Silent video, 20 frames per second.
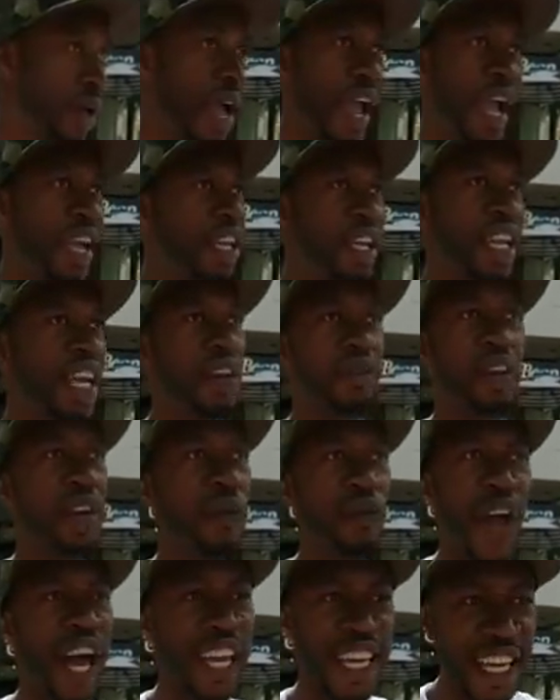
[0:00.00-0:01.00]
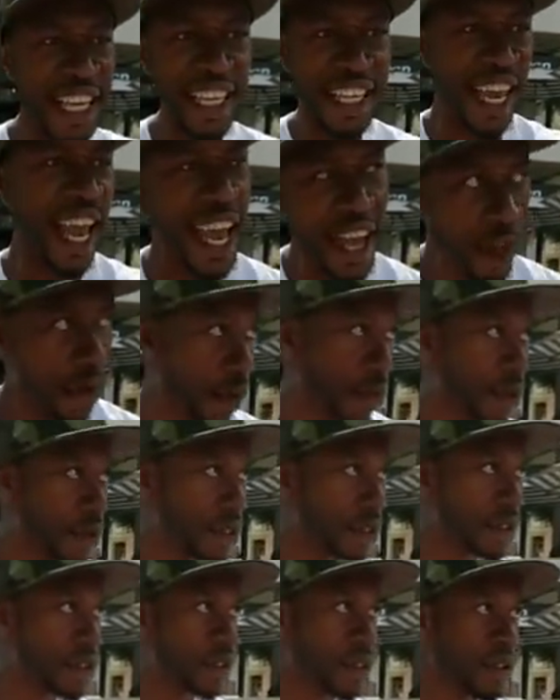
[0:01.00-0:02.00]
And even if I eat kale,
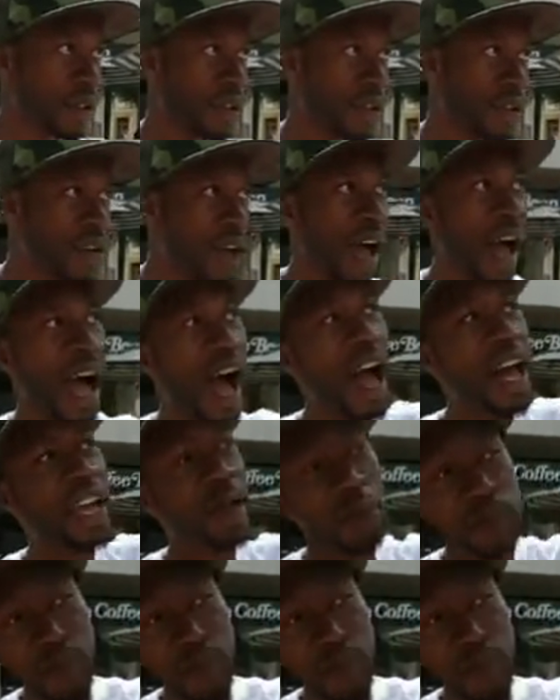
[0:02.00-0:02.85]
I am